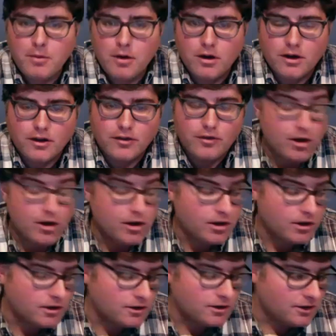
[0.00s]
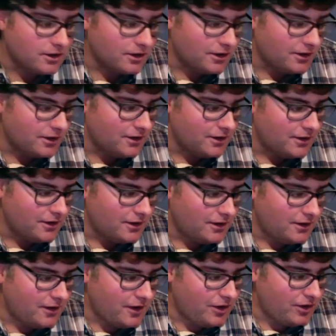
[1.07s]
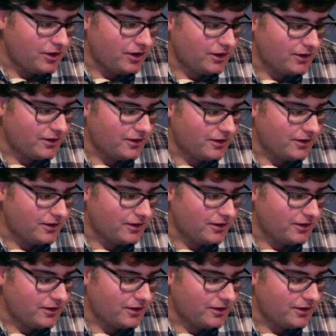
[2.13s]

the book; it's very good. And and,